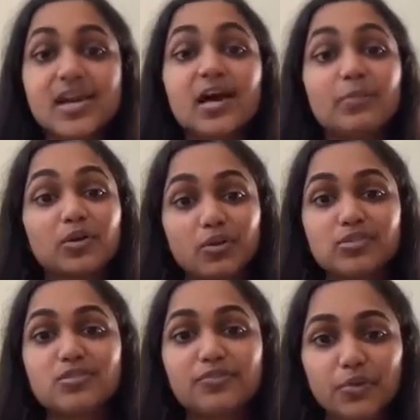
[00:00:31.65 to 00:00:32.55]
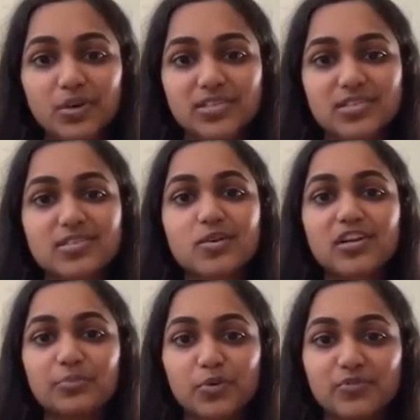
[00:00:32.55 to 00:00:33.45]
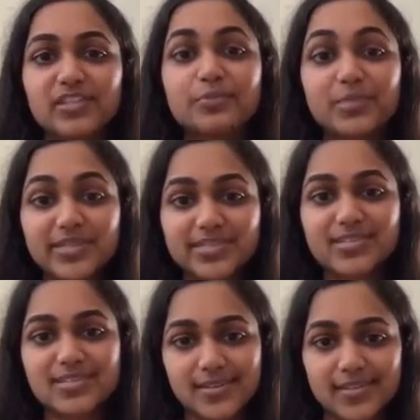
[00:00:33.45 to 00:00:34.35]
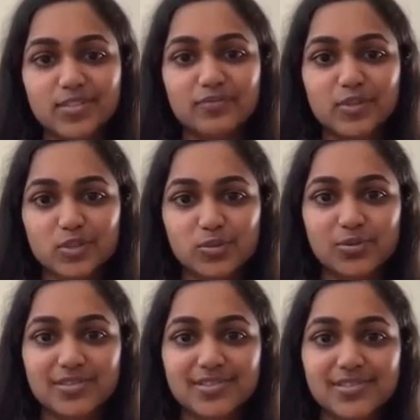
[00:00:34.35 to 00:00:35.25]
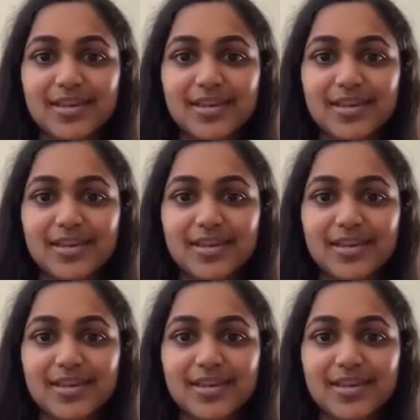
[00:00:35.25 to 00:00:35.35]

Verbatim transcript: but also focuses on improving the personal strengths of the students.